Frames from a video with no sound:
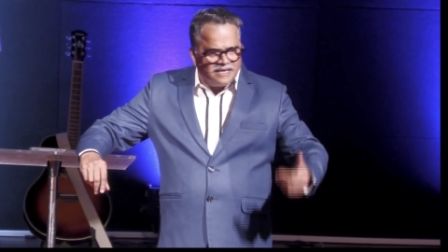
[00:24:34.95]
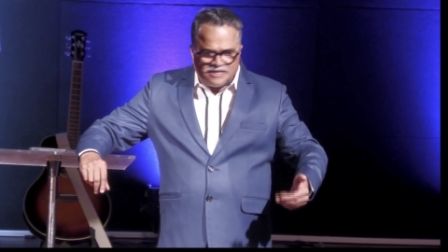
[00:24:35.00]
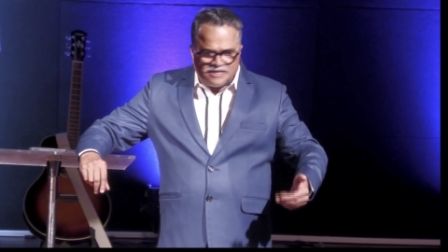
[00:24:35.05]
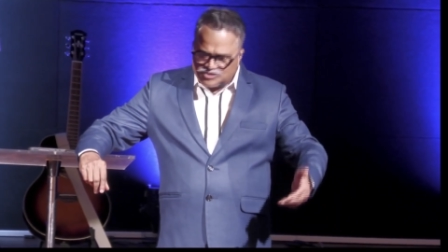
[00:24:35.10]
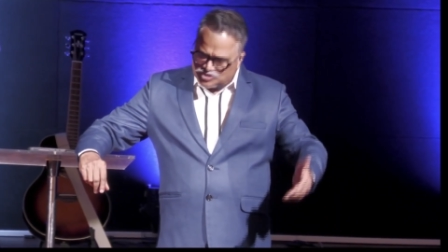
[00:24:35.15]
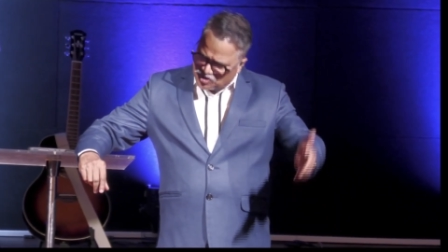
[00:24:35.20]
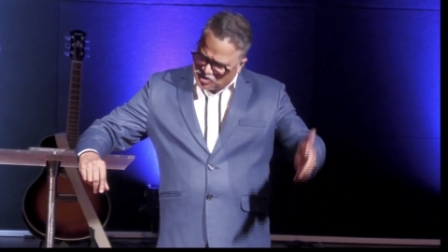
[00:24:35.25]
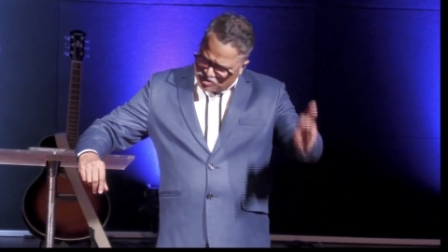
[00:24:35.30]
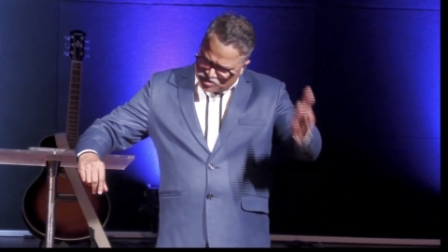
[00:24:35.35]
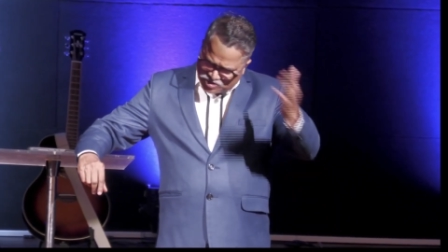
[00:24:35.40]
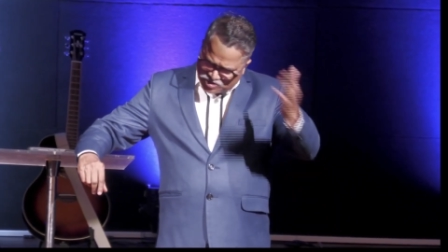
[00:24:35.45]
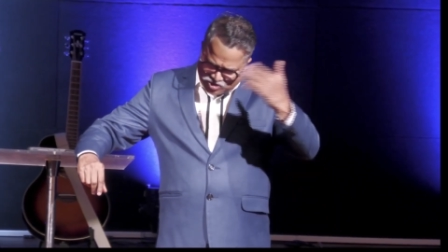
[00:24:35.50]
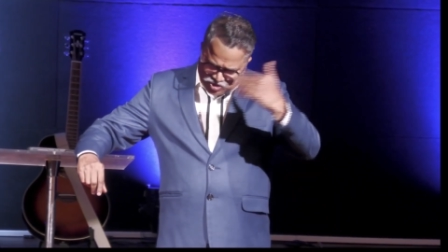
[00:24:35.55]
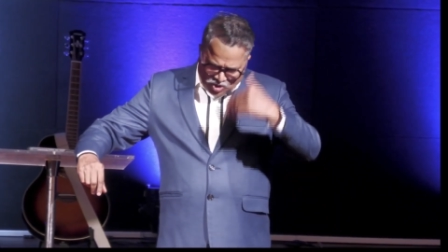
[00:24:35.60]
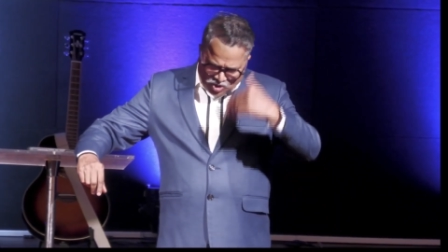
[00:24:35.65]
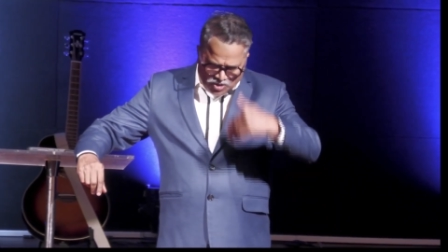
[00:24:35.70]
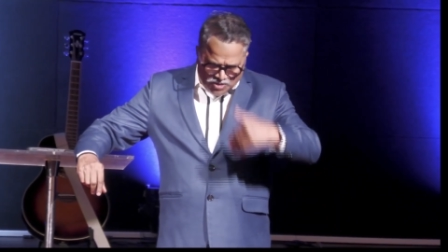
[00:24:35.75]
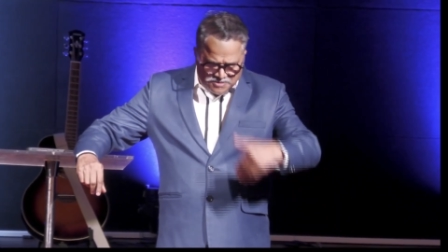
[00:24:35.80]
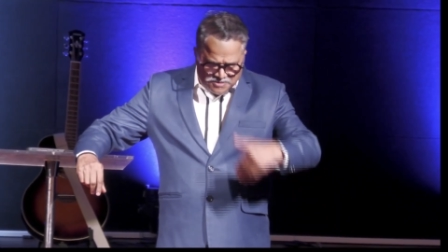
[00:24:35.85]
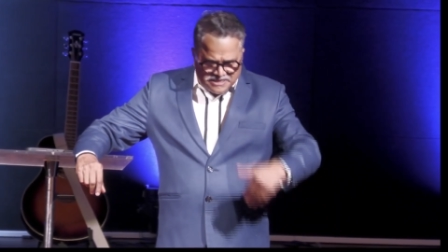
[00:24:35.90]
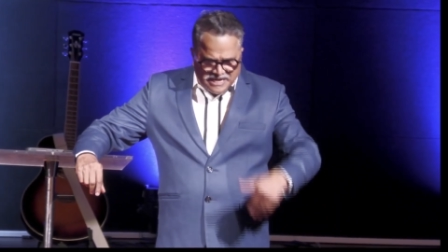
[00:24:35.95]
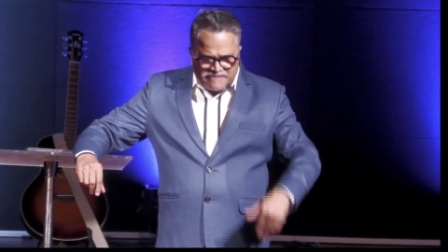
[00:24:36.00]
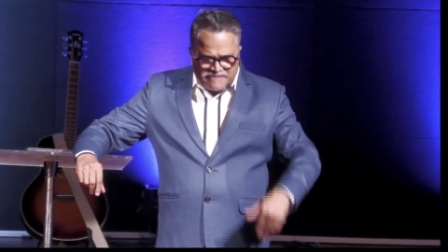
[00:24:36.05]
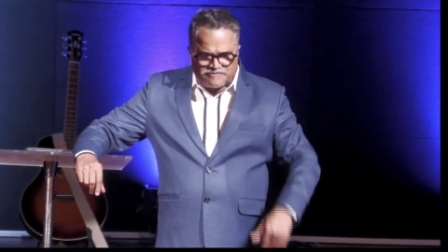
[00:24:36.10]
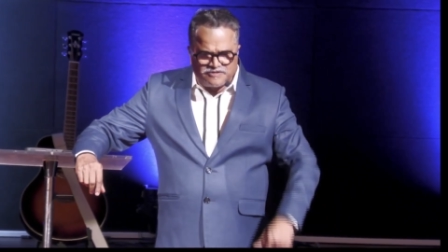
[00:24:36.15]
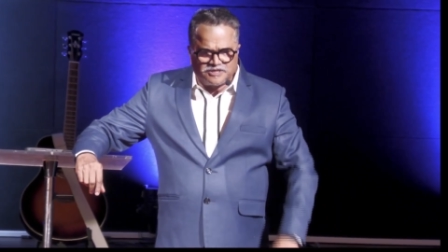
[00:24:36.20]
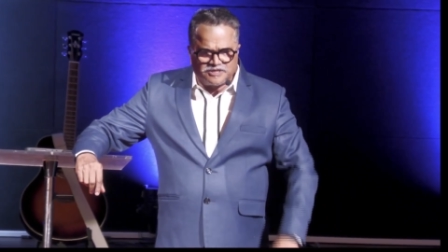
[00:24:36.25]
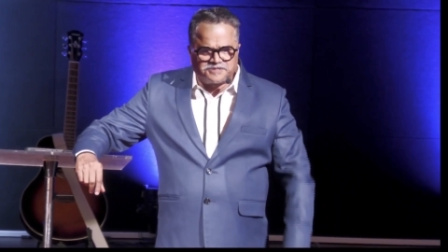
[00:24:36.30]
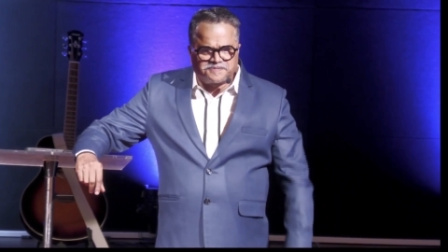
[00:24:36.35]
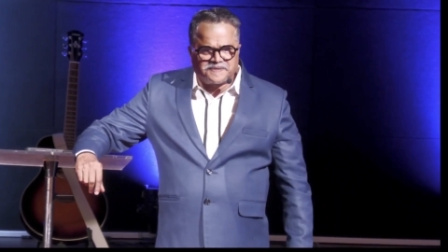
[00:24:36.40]
So
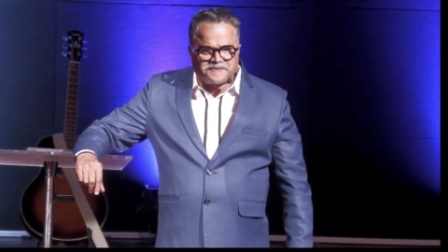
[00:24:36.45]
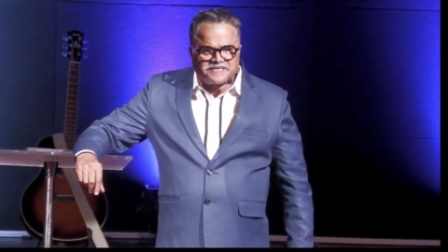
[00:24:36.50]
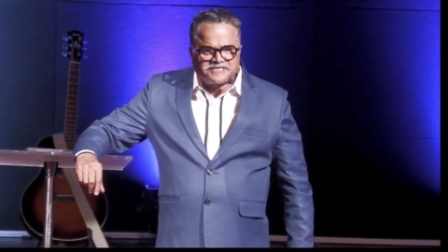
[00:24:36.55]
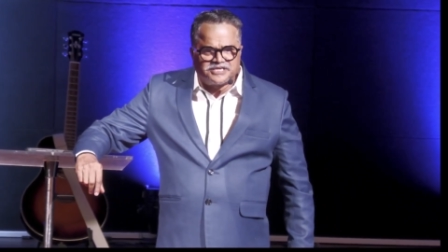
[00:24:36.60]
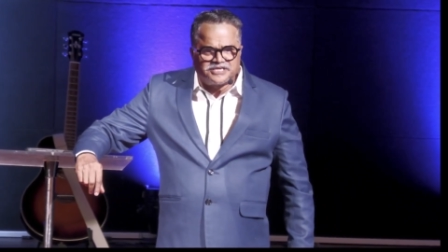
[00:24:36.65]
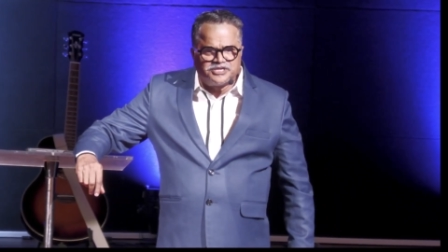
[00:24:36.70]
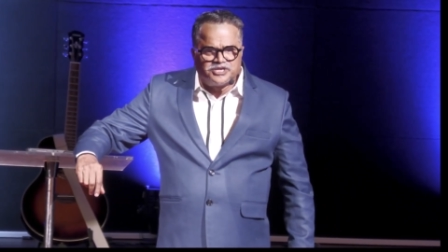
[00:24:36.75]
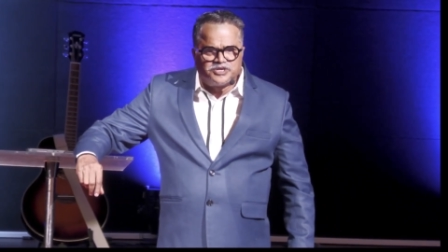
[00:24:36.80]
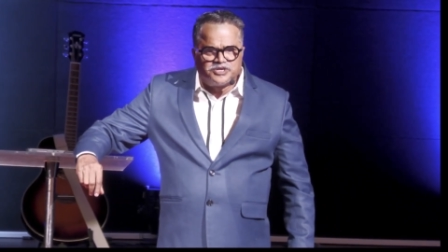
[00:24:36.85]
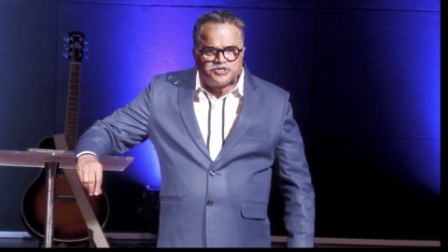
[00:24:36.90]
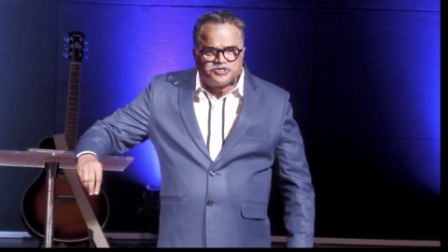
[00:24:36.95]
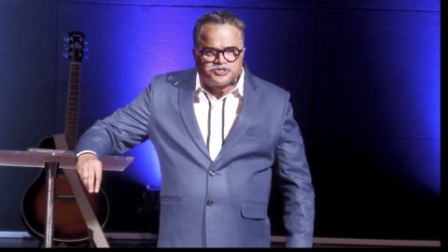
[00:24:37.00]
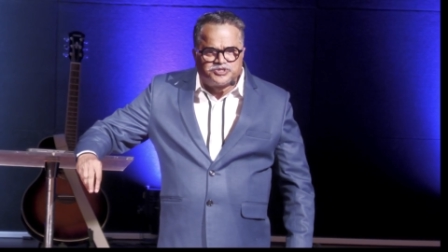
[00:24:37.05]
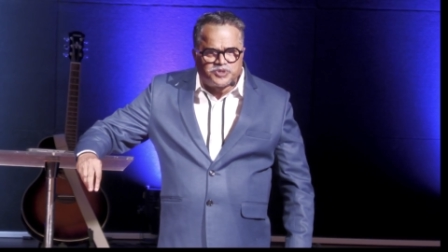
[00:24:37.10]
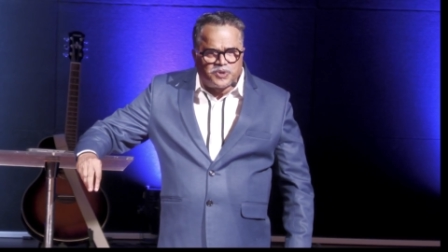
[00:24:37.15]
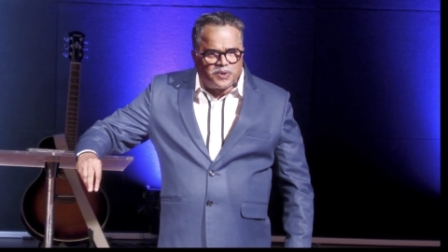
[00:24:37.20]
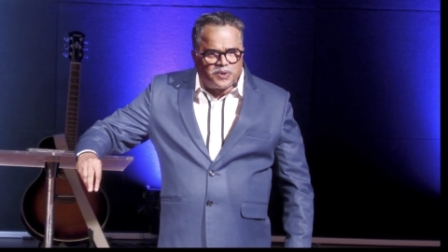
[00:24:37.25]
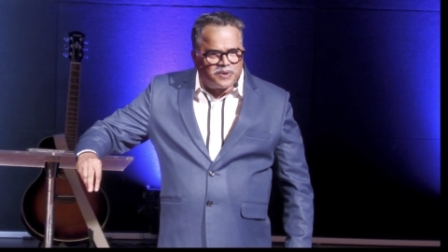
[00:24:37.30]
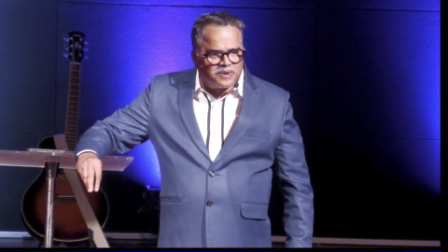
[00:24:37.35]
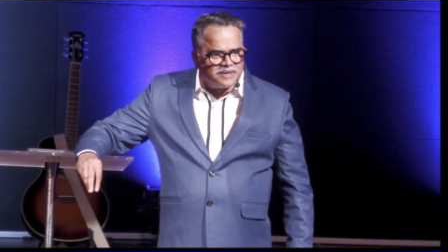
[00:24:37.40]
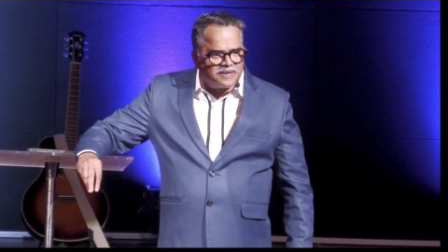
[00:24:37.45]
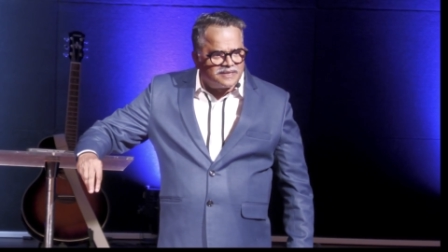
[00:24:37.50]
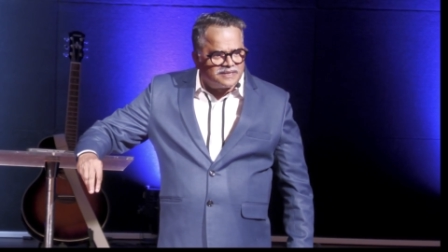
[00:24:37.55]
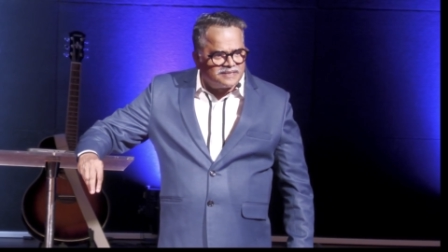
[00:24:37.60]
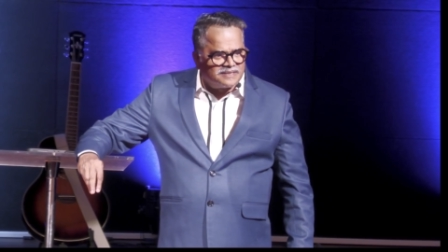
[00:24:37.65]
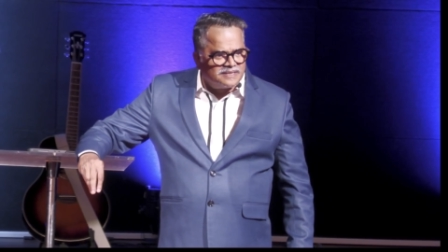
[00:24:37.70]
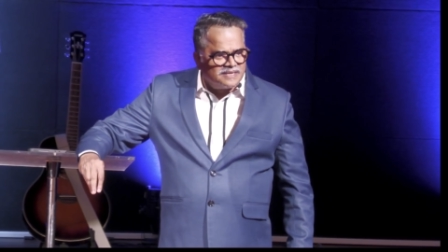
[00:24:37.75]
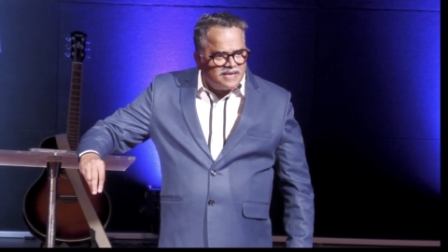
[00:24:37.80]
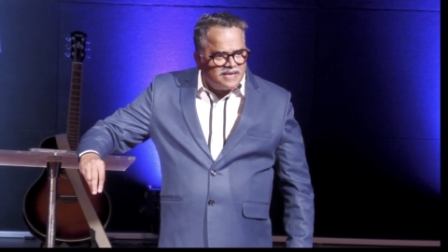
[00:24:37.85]
David was presented to Saul.